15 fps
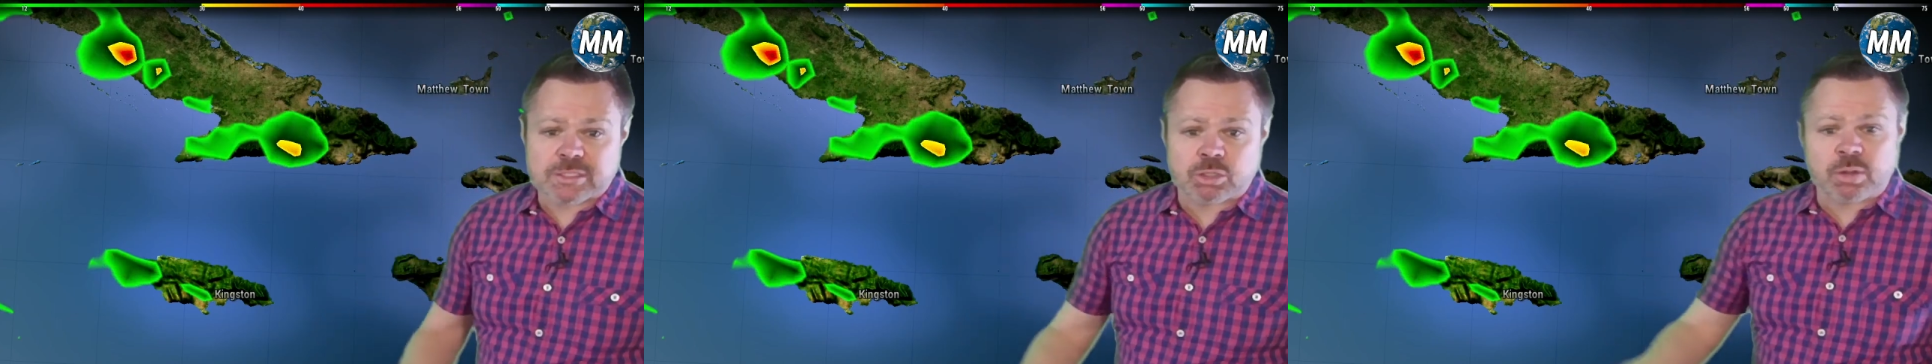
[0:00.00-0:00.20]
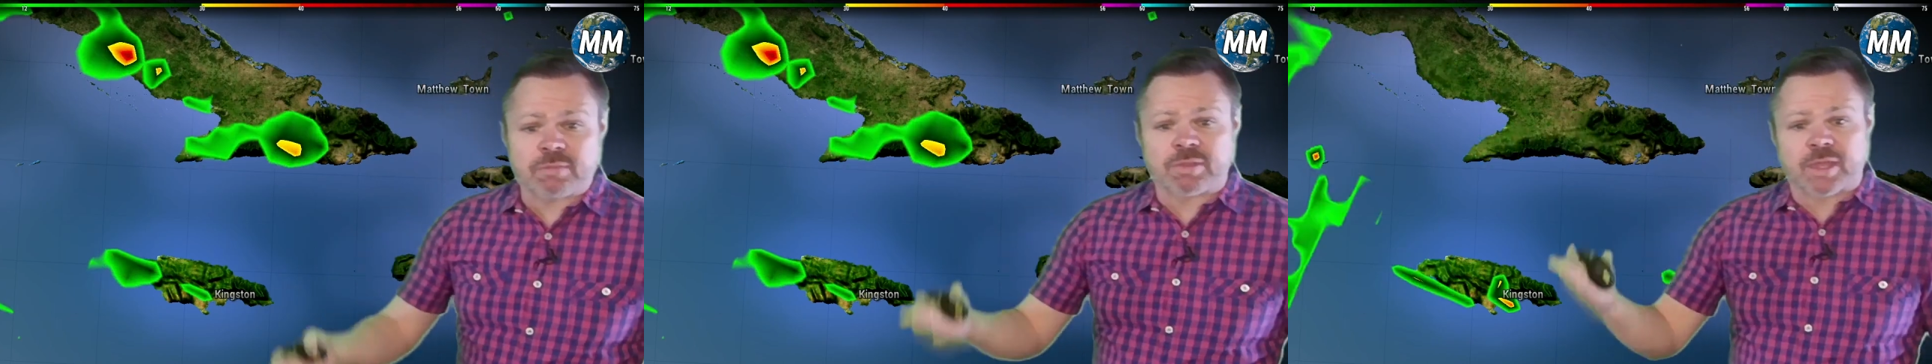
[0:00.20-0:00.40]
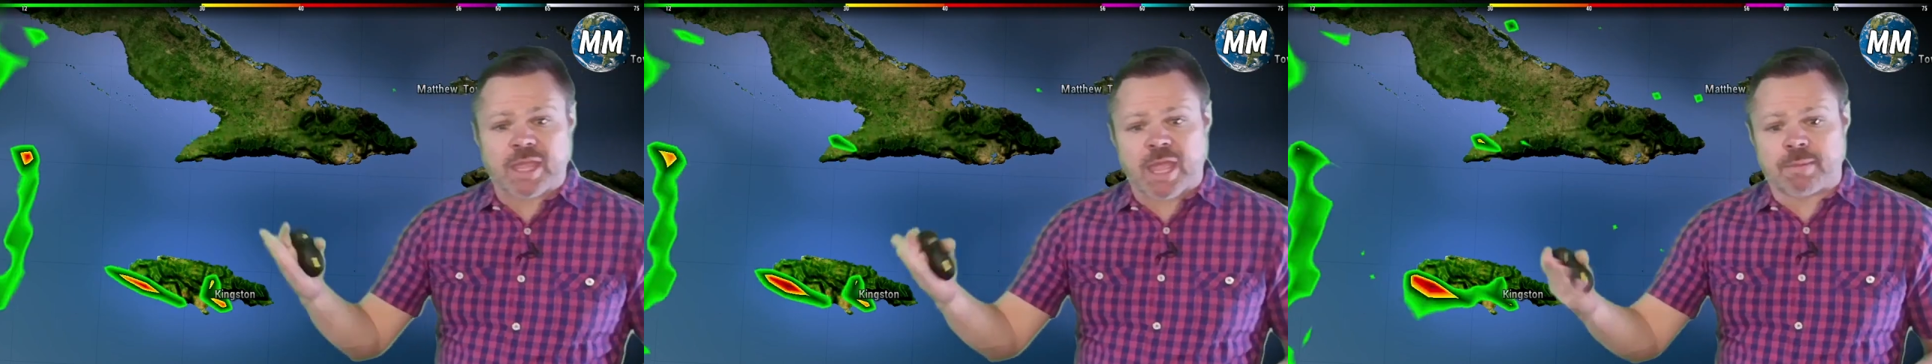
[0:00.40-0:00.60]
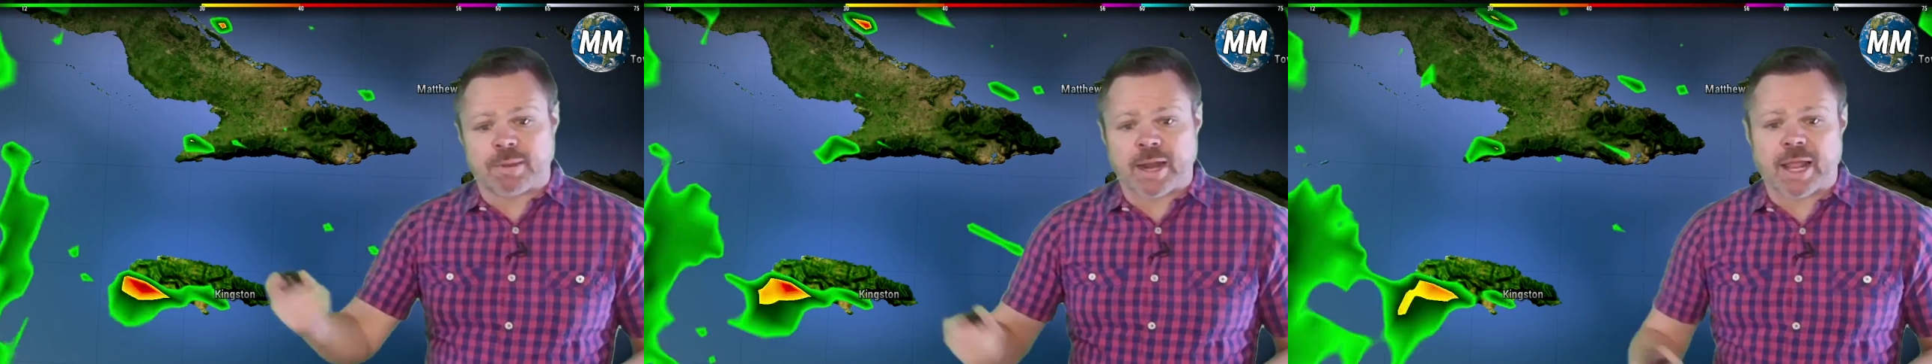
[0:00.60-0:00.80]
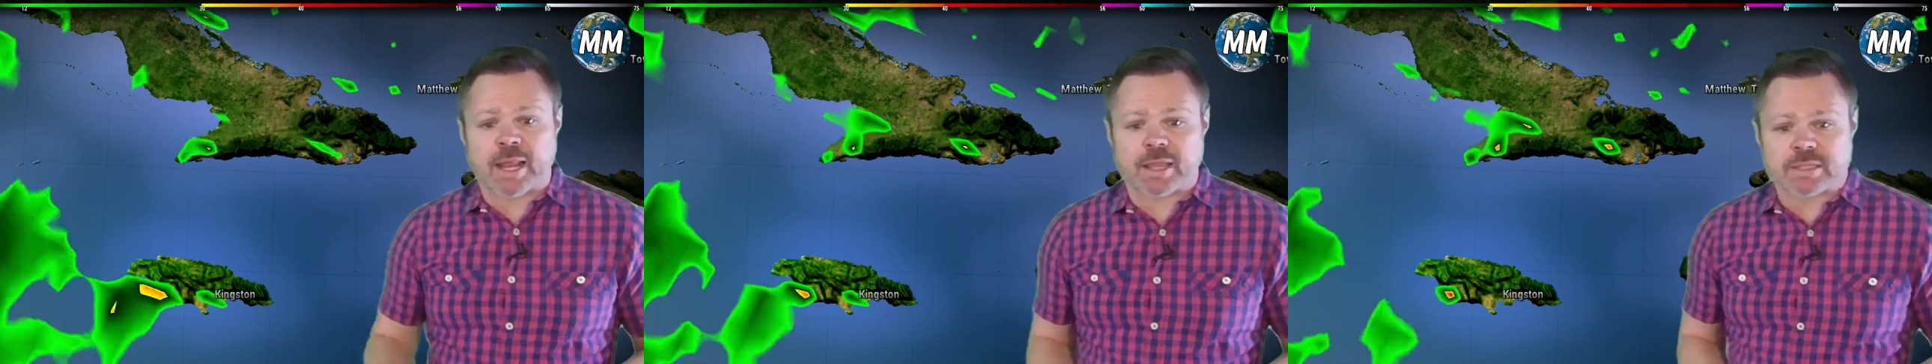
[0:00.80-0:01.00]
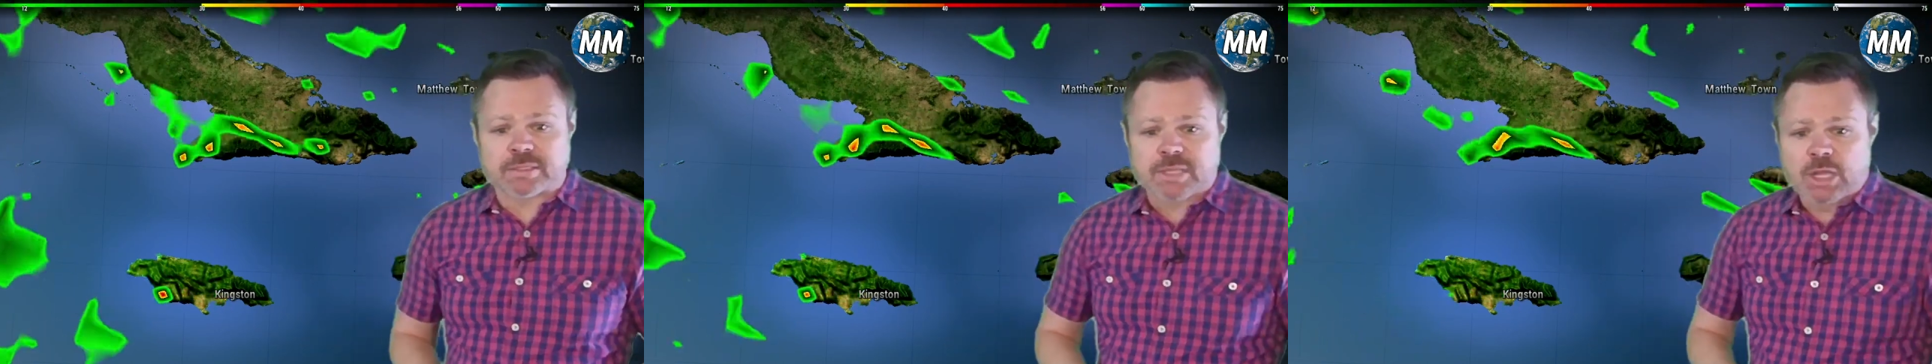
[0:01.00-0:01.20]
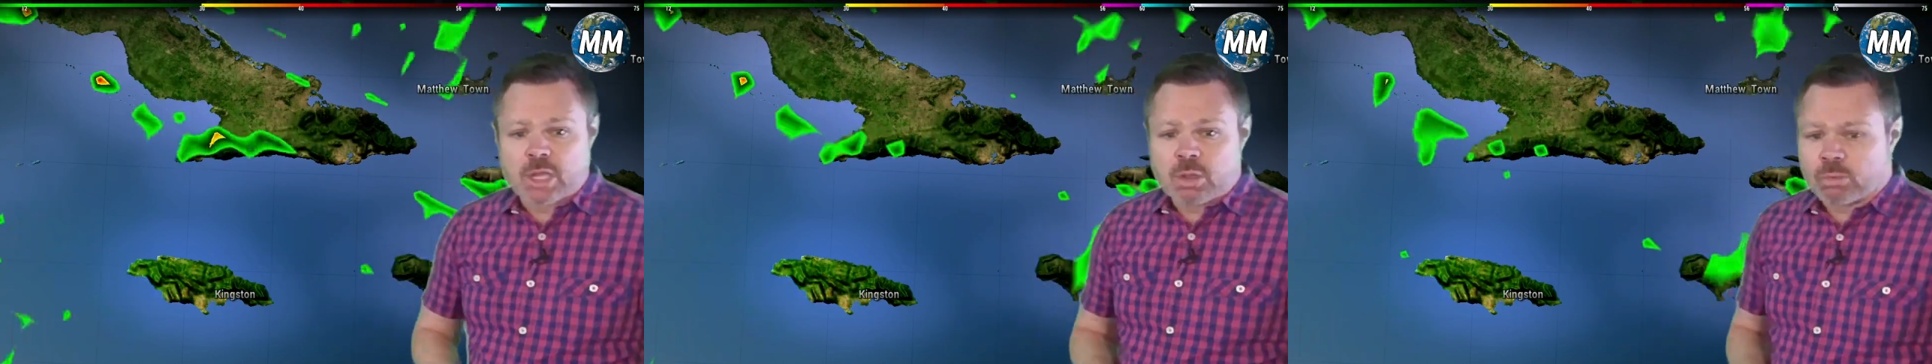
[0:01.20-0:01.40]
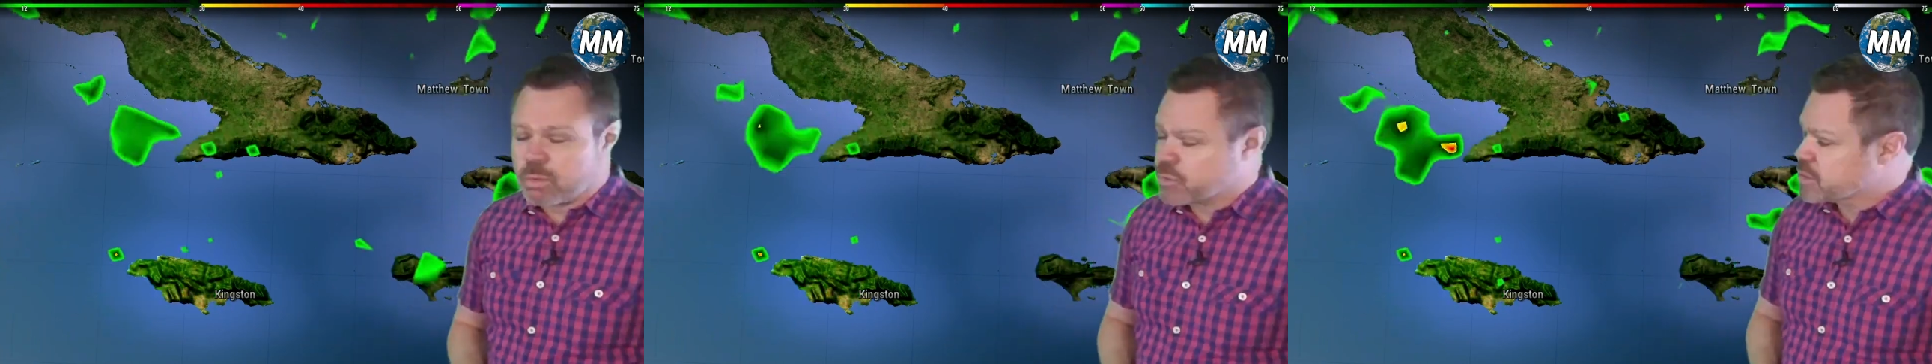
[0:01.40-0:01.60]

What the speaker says: So even the Cayman Islands, we'll